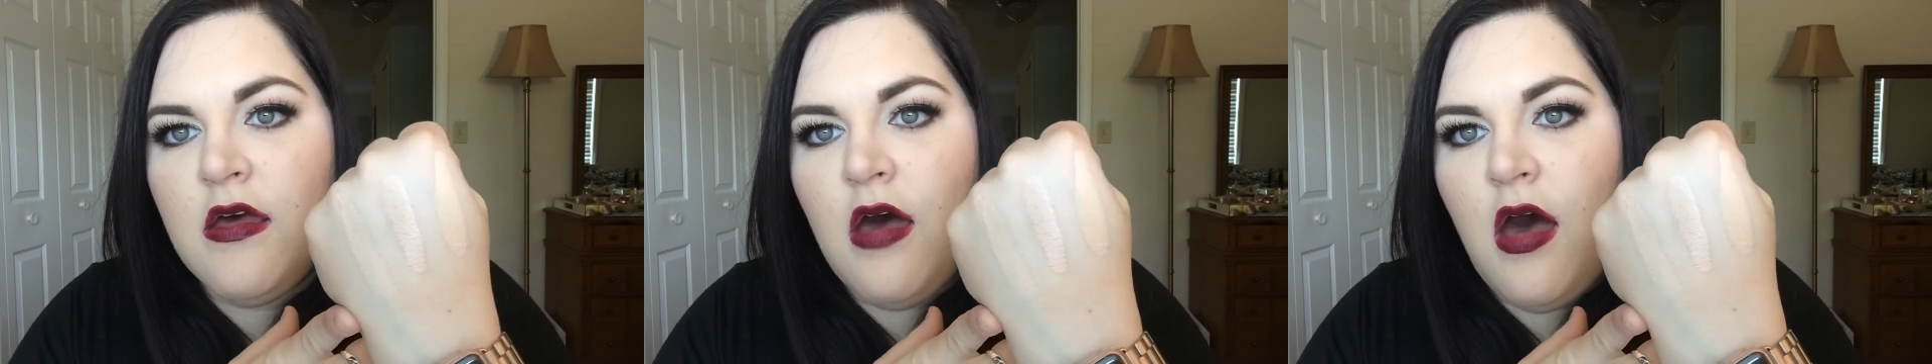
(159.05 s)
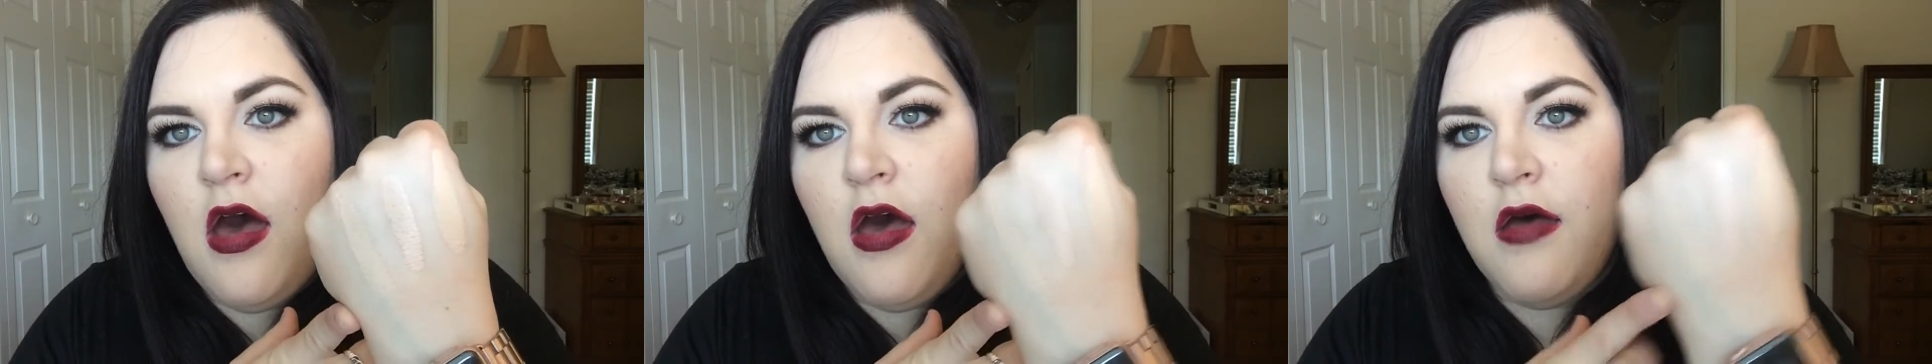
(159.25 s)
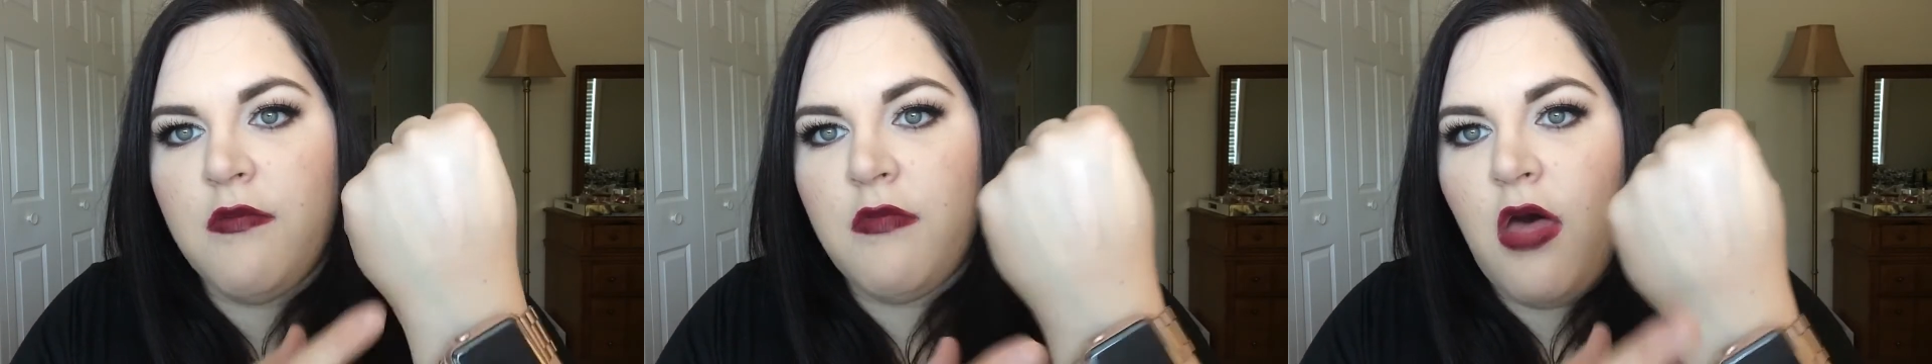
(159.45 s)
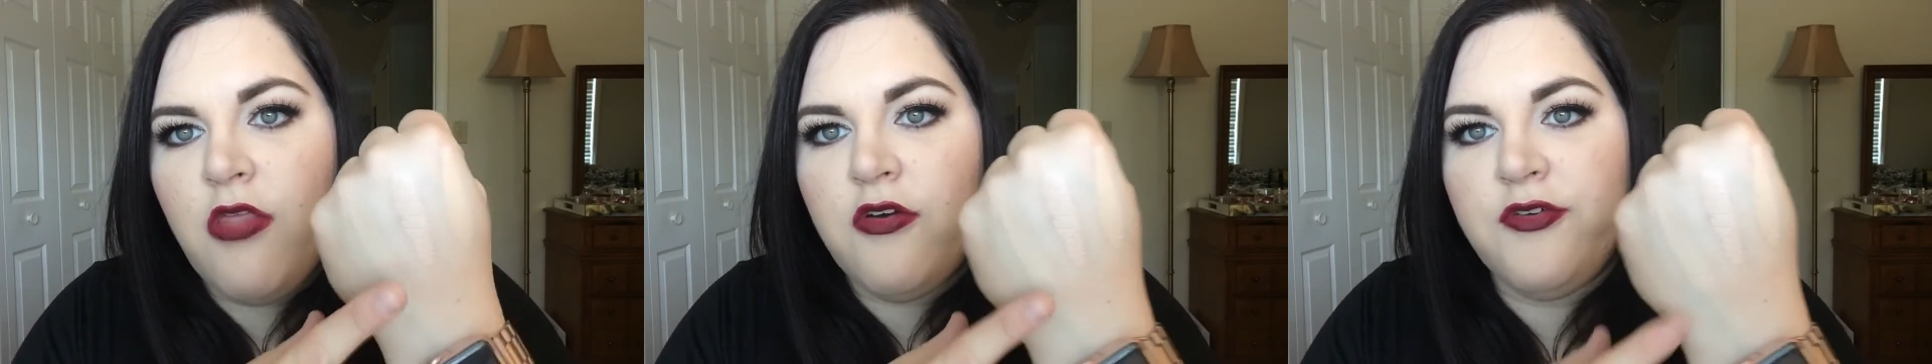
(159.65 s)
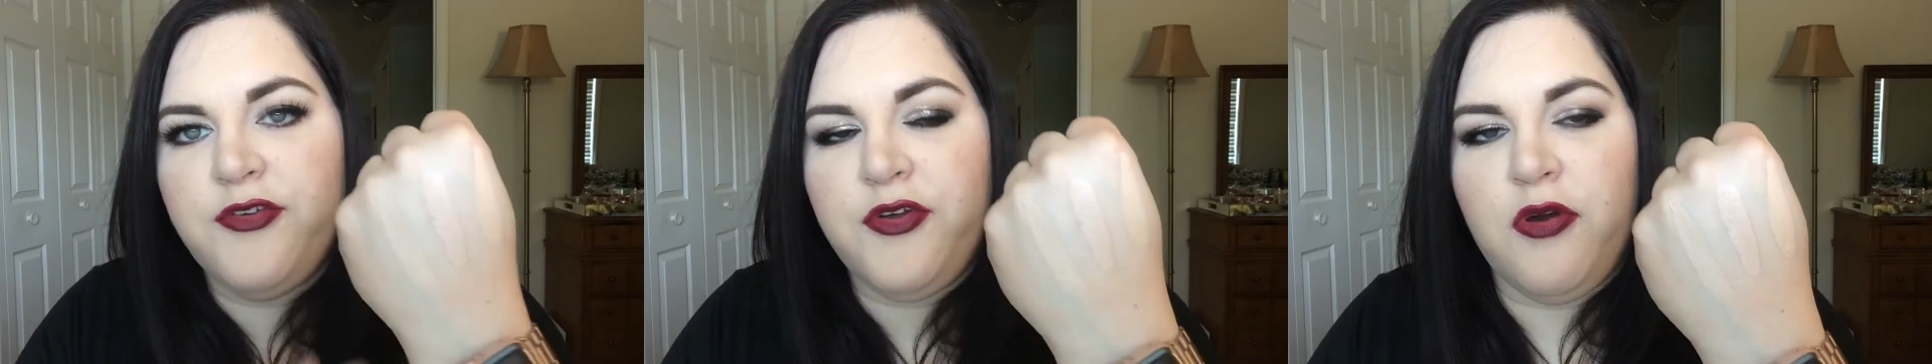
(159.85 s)

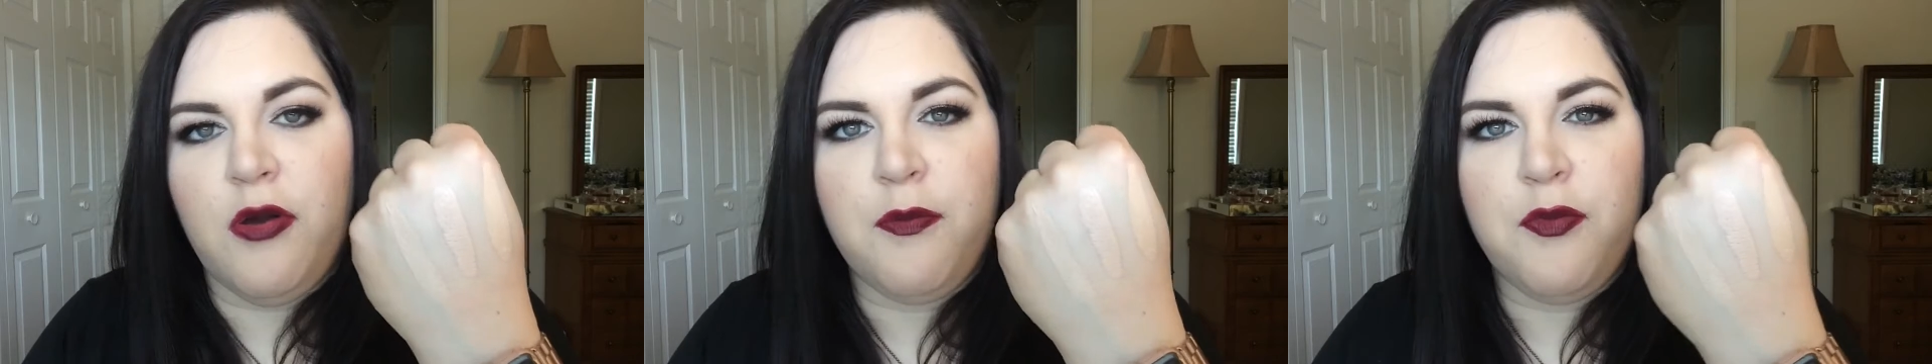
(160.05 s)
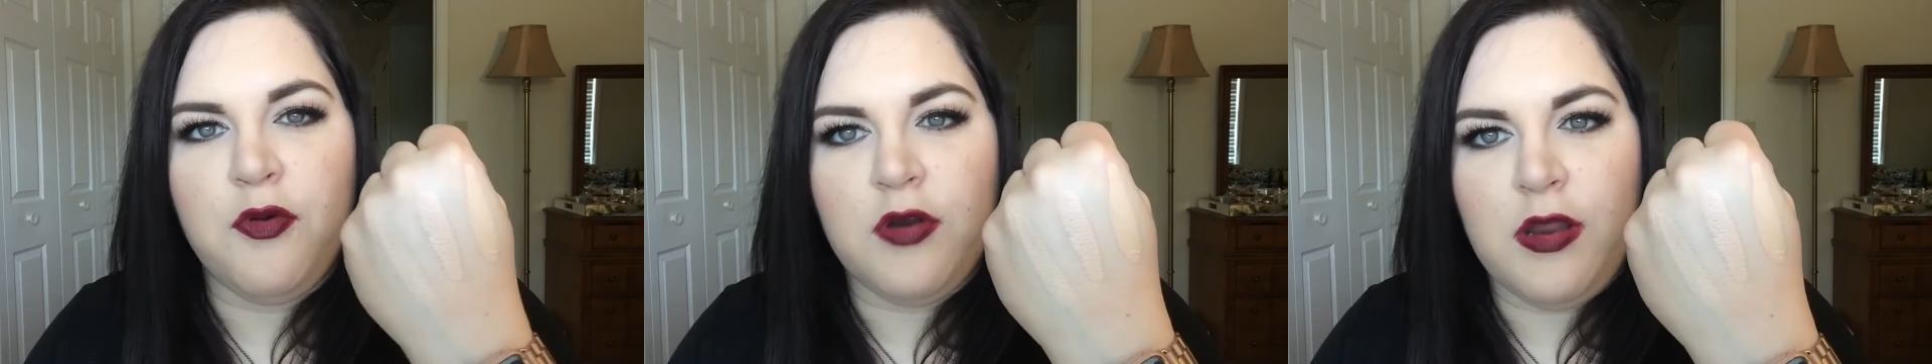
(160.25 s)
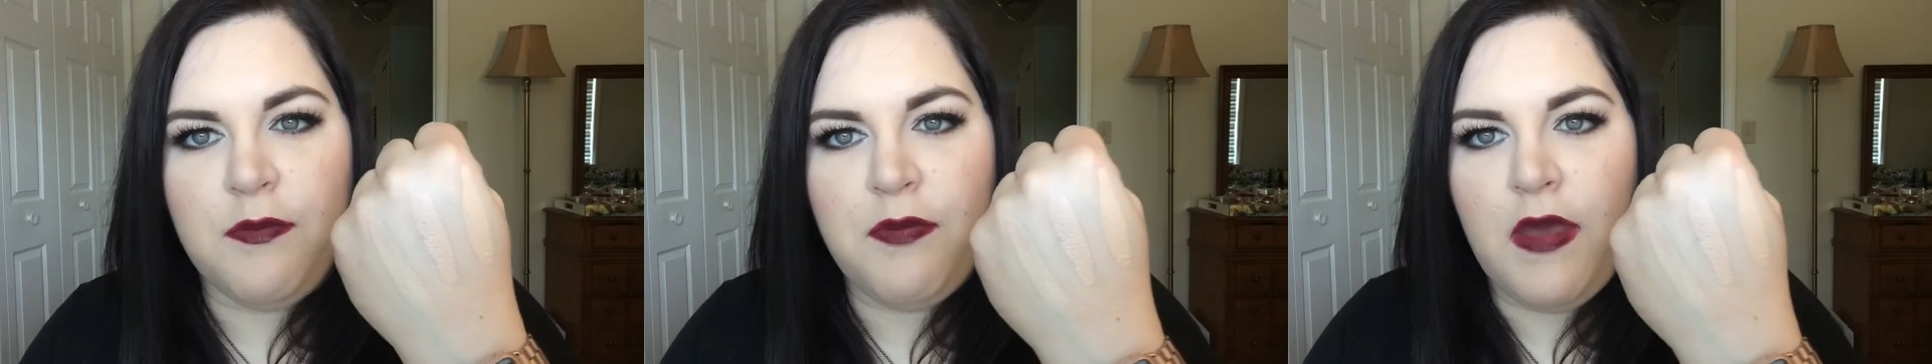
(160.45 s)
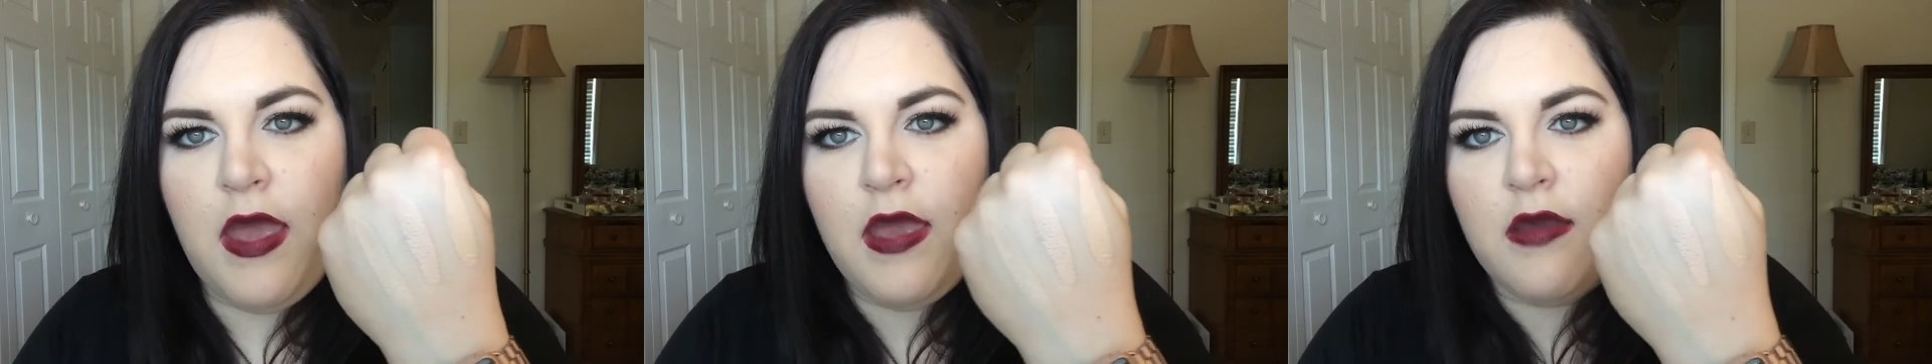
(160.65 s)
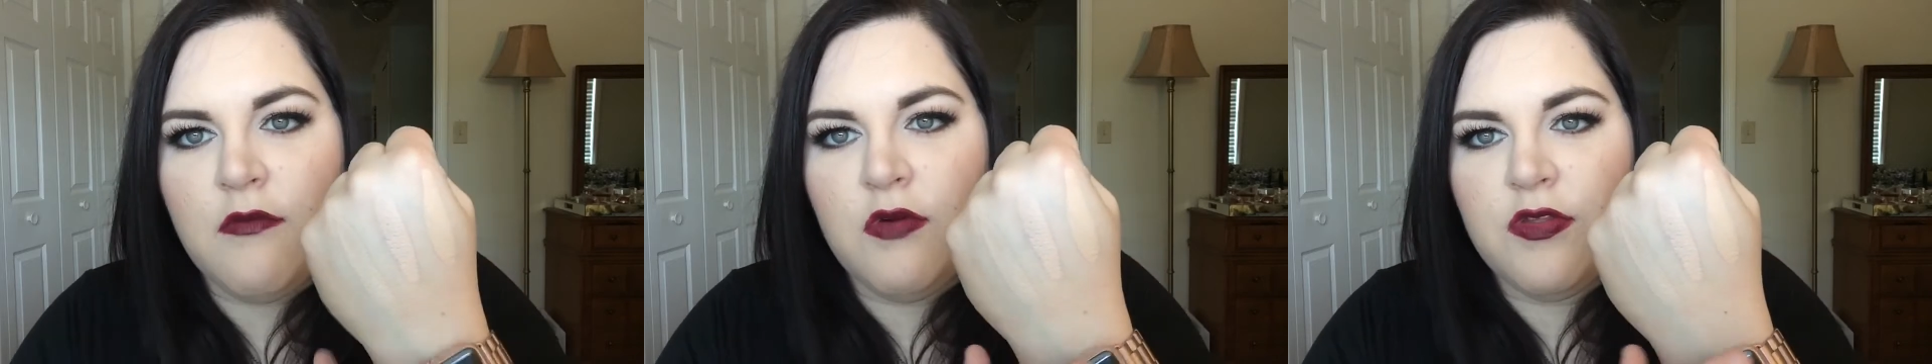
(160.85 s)
other two are pretty pink,